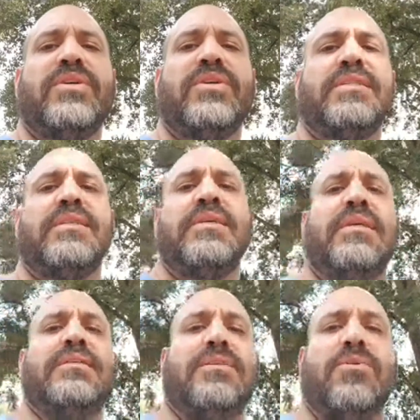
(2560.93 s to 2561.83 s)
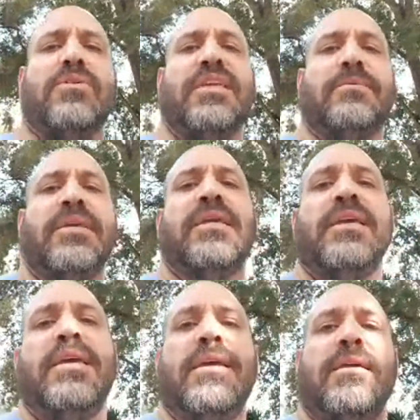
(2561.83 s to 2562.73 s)
win, this is Warren JB,
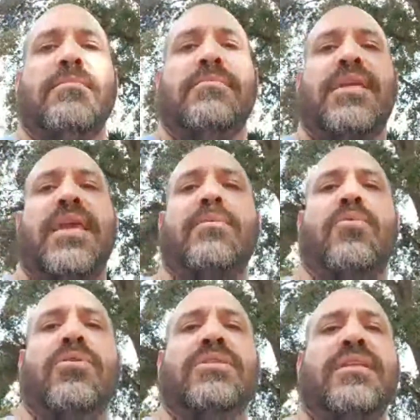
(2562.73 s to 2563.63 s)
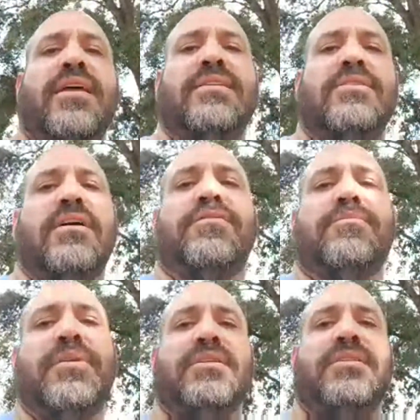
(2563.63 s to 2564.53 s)
became worse than
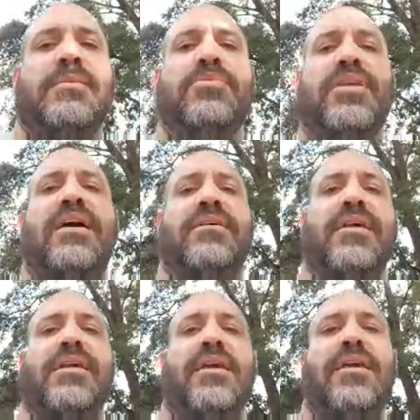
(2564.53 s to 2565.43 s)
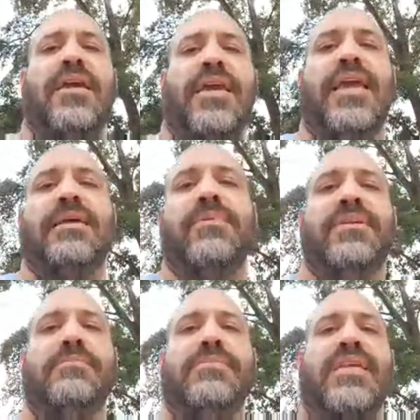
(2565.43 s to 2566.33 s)
Adolf because he put out a
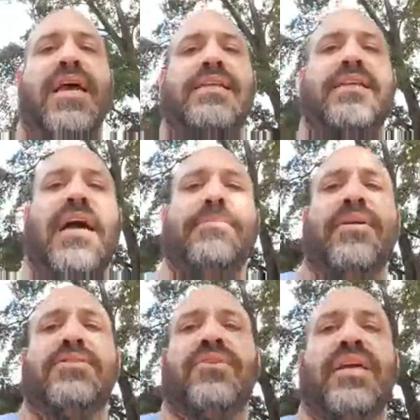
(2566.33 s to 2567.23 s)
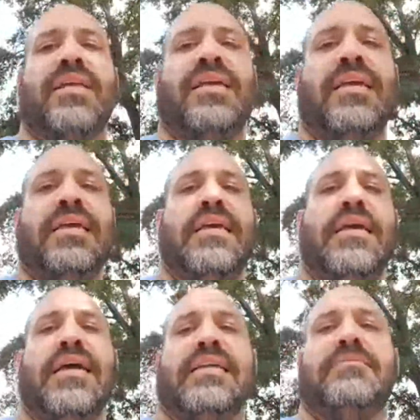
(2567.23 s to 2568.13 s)
admittedly misguided copyright strike.
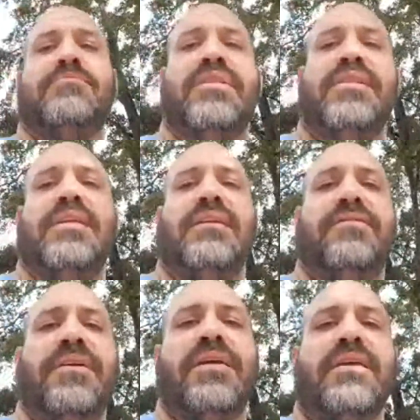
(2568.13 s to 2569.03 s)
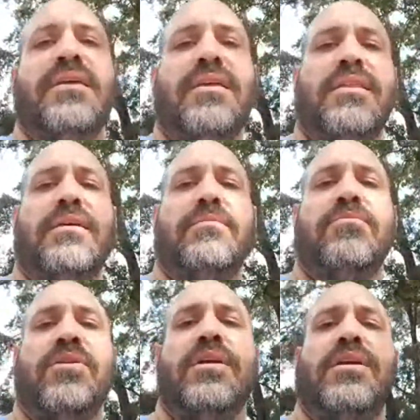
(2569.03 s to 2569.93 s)
I can believe
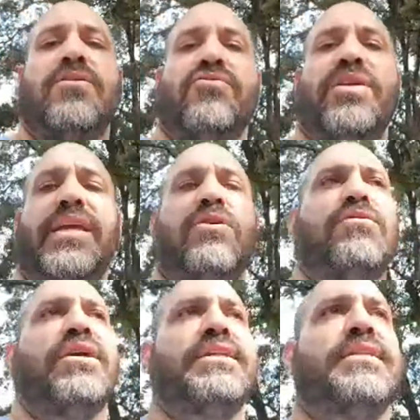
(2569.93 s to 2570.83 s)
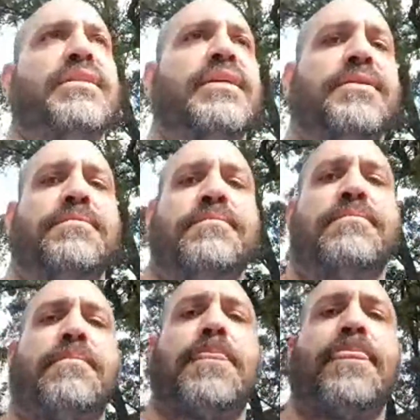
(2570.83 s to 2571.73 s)
them reeing over anything.
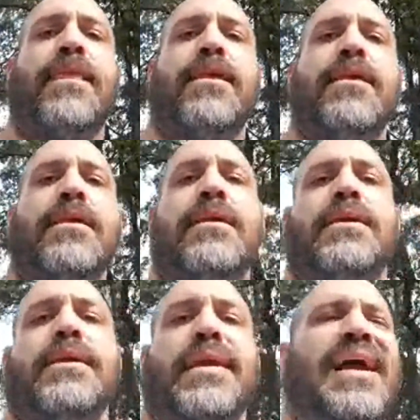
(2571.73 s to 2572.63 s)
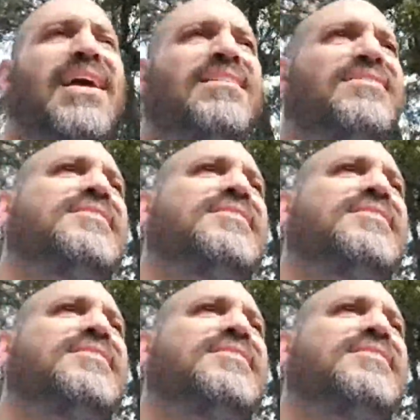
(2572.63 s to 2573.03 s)
Yeah,